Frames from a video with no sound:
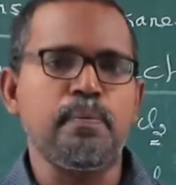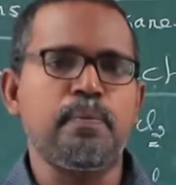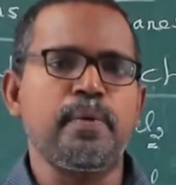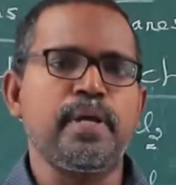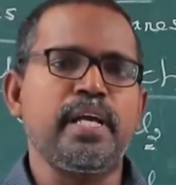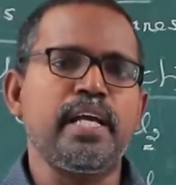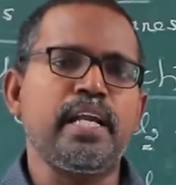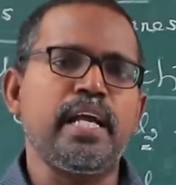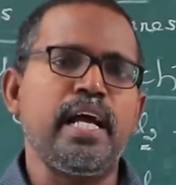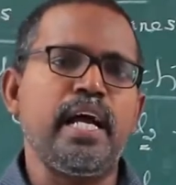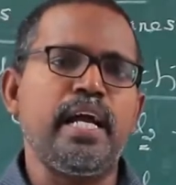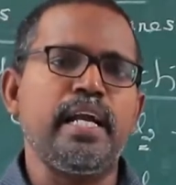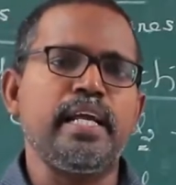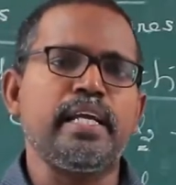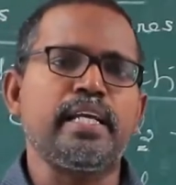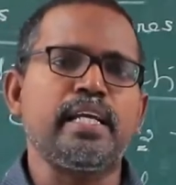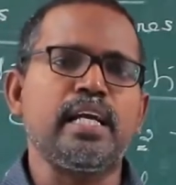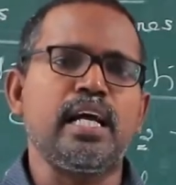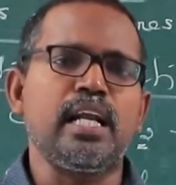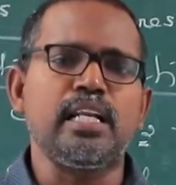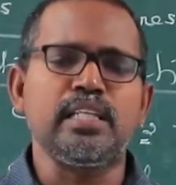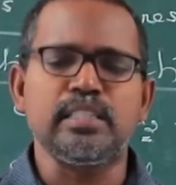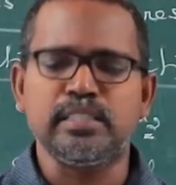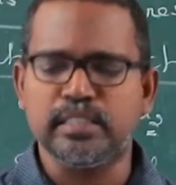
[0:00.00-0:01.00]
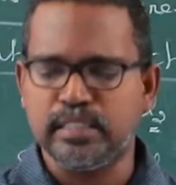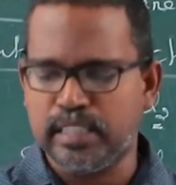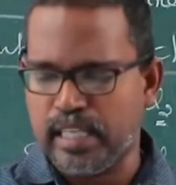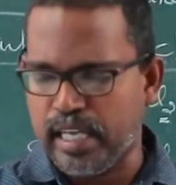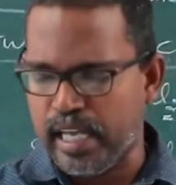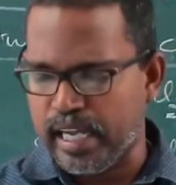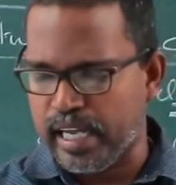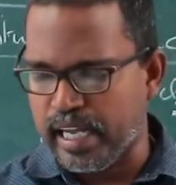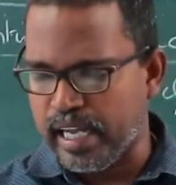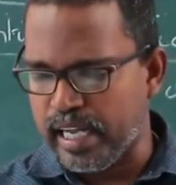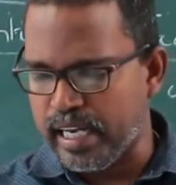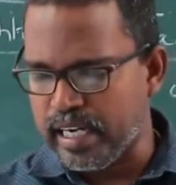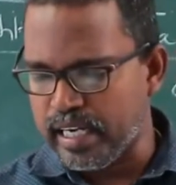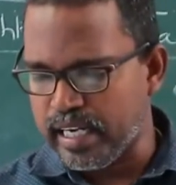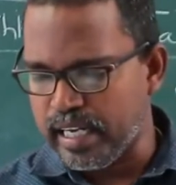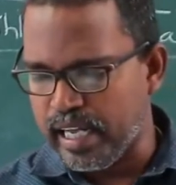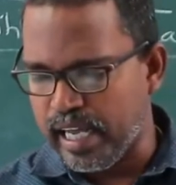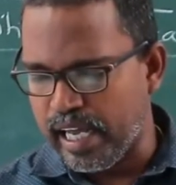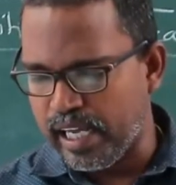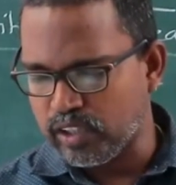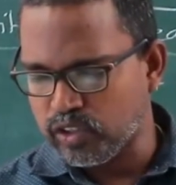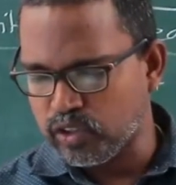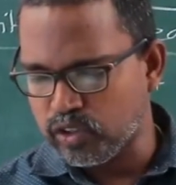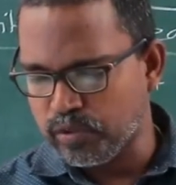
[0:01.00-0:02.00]
free radicals again
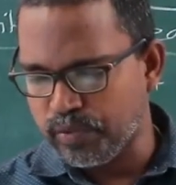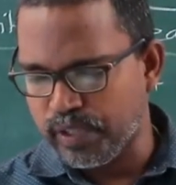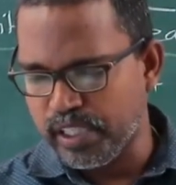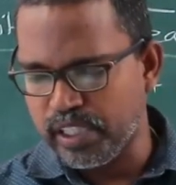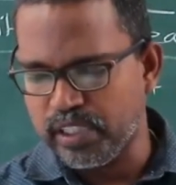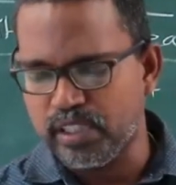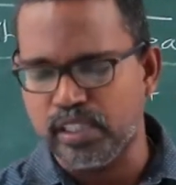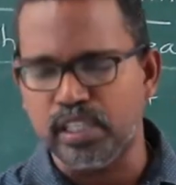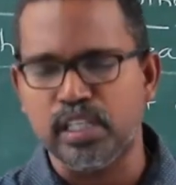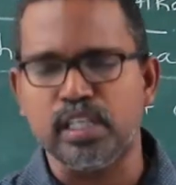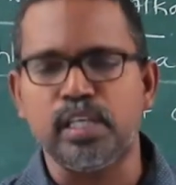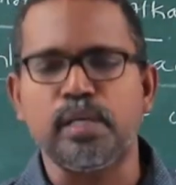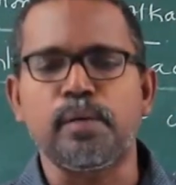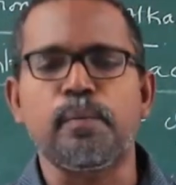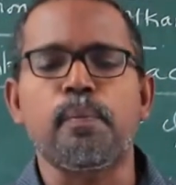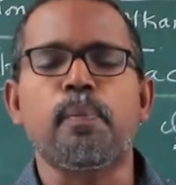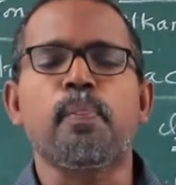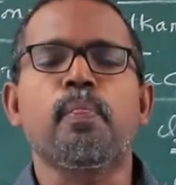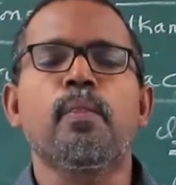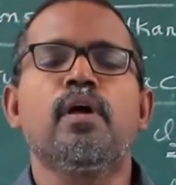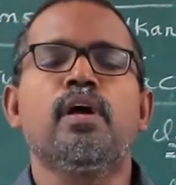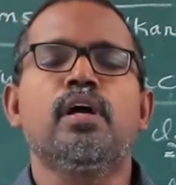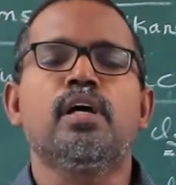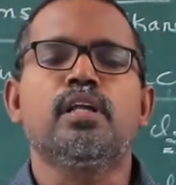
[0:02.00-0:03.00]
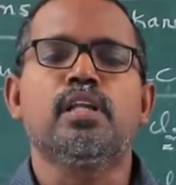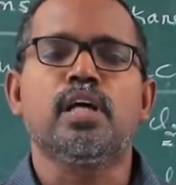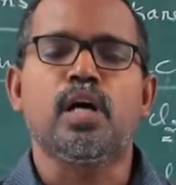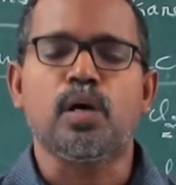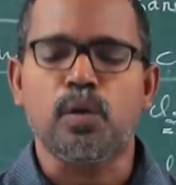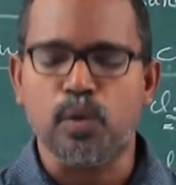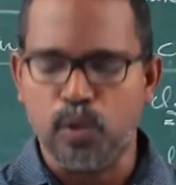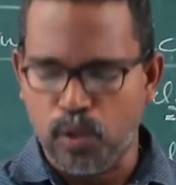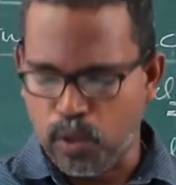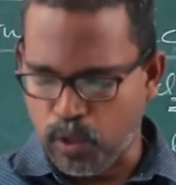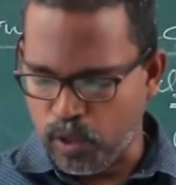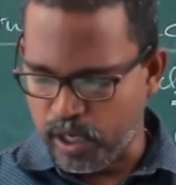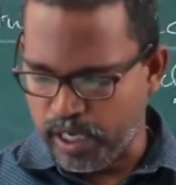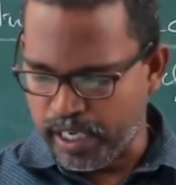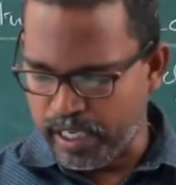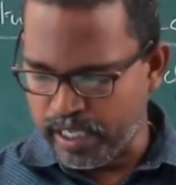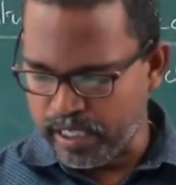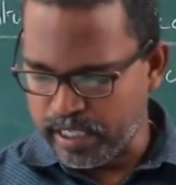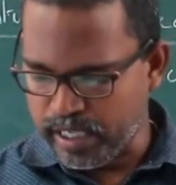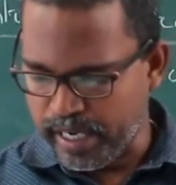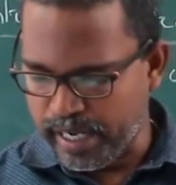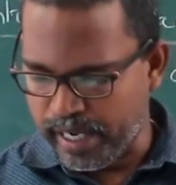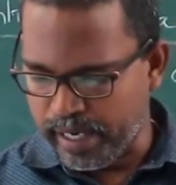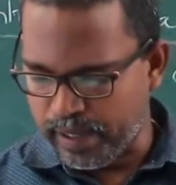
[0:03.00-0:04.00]
reacts with the
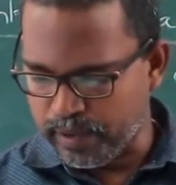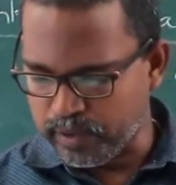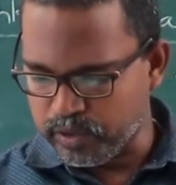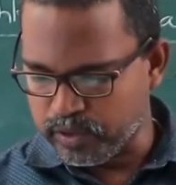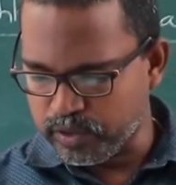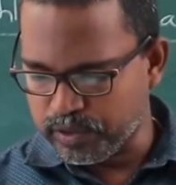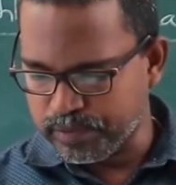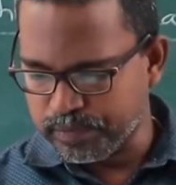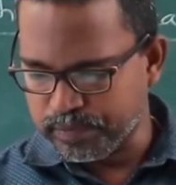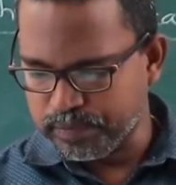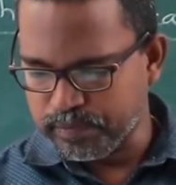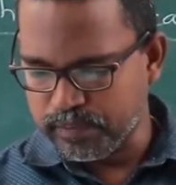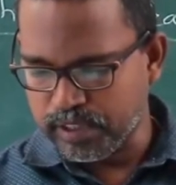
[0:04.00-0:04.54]
chlorine, gives